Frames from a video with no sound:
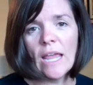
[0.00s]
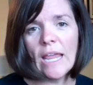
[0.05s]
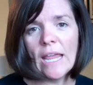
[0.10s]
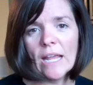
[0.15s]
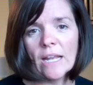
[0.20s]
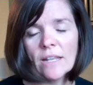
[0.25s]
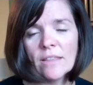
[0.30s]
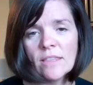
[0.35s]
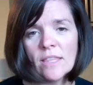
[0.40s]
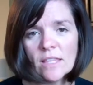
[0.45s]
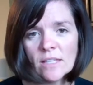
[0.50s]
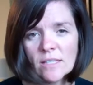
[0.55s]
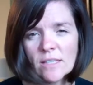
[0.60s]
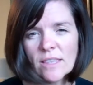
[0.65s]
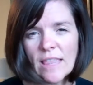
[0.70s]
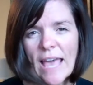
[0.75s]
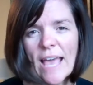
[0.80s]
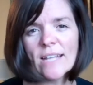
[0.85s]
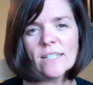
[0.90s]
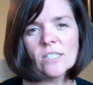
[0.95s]
And
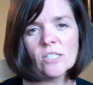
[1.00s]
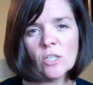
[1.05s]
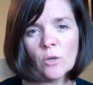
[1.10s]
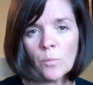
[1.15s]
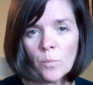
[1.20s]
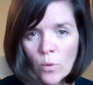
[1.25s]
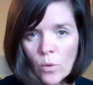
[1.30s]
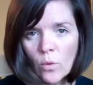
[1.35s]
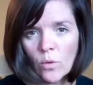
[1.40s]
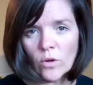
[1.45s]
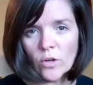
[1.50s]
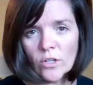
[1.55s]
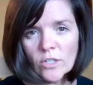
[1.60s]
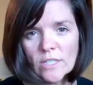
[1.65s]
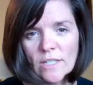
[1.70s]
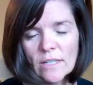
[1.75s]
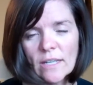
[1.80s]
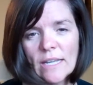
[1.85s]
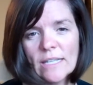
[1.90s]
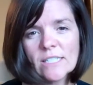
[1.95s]
that
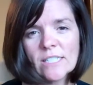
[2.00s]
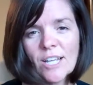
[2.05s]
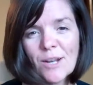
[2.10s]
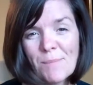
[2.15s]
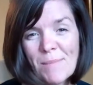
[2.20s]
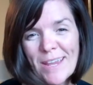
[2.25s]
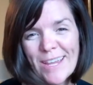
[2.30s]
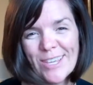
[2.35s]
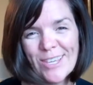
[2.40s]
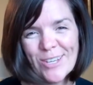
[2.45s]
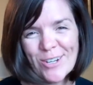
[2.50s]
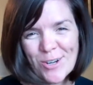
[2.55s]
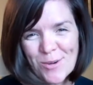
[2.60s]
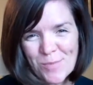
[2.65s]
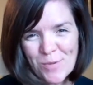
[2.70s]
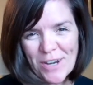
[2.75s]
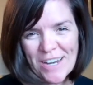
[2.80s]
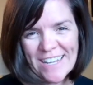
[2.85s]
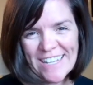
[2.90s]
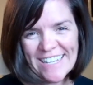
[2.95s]
support is going to make you or
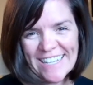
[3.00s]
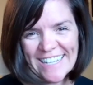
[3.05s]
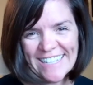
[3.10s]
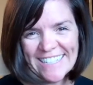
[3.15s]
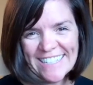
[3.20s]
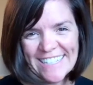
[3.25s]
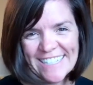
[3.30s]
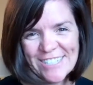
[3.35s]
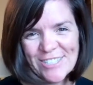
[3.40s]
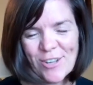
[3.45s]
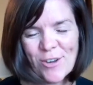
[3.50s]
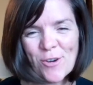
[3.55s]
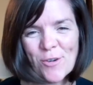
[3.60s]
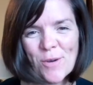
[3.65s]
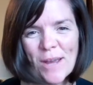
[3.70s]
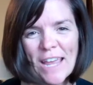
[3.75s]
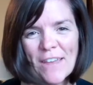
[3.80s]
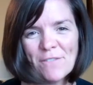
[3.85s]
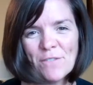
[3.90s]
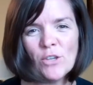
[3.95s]
break you.
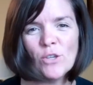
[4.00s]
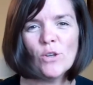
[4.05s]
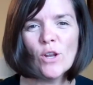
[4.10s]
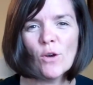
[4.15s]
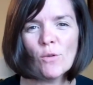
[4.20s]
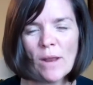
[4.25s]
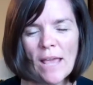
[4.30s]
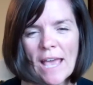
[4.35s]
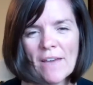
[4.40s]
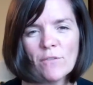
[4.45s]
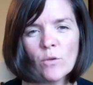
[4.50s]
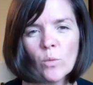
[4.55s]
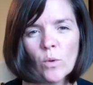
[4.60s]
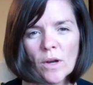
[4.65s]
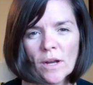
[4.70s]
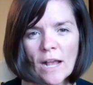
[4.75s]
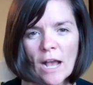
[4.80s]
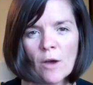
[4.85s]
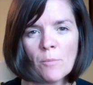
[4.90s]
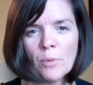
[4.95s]
So if you don't have a
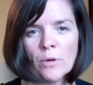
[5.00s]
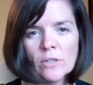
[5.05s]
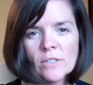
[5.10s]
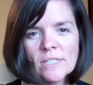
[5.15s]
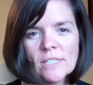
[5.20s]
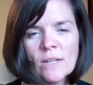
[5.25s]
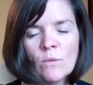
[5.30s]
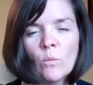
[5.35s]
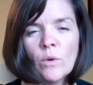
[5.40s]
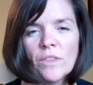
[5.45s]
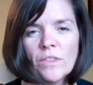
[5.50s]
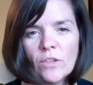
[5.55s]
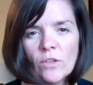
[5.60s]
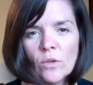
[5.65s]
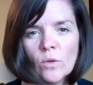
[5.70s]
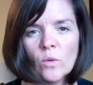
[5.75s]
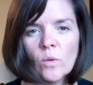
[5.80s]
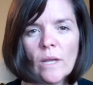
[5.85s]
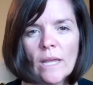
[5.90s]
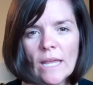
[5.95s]
workout person with
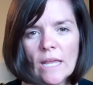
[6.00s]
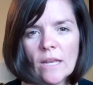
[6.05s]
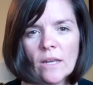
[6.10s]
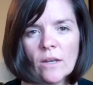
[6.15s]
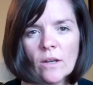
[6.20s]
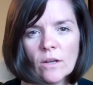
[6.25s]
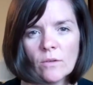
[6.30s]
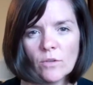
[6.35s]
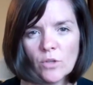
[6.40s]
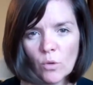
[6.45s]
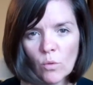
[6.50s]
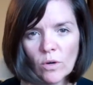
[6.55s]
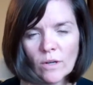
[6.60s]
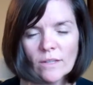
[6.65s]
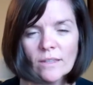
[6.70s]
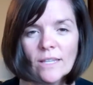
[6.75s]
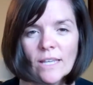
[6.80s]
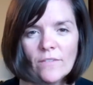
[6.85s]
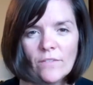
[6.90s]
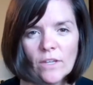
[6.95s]
you in your
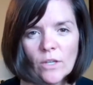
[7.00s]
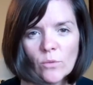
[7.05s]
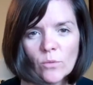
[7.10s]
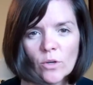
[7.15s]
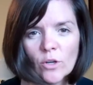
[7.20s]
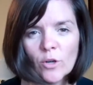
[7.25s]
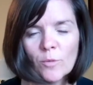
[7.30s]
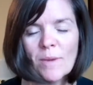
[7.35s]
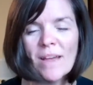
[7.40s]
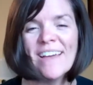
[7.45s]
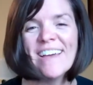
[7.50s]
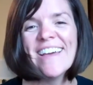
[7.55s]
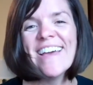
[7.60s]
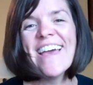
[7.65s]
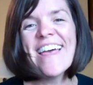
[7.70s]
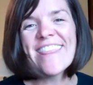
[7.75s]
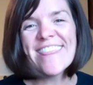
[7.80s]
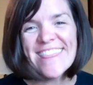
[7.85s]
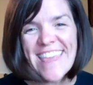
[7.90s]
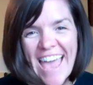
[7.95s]
living room,
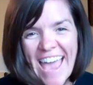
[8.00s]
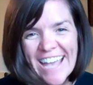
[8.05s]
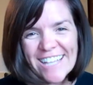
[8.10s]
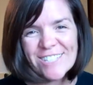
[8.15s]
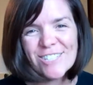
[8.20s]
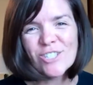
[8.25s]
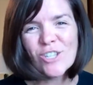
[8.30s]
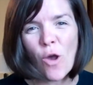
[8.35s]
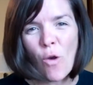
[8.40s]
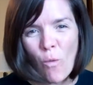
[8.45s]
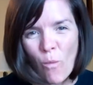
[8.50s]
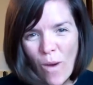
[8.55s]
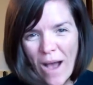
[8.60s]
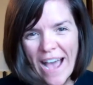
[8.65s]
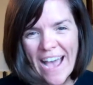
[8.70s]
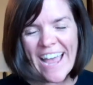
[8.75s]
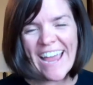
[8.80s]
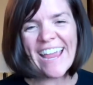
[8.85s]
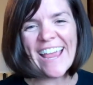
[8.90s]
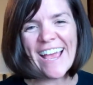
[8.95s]
that's
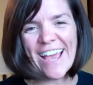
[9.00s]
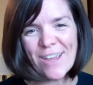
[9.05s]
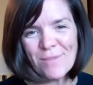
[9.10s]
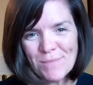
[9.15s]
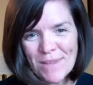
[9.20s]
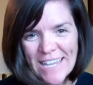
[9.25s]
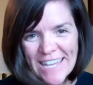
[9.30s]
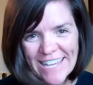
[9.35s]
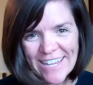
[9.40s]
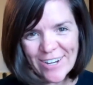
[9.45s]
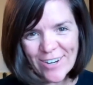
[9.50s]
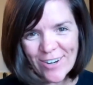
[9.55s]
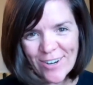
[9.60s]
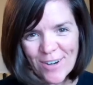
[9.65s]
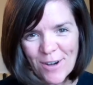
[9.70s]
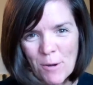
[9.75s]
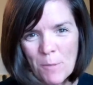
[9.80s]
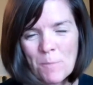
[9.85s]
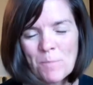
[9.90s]
why I'm here.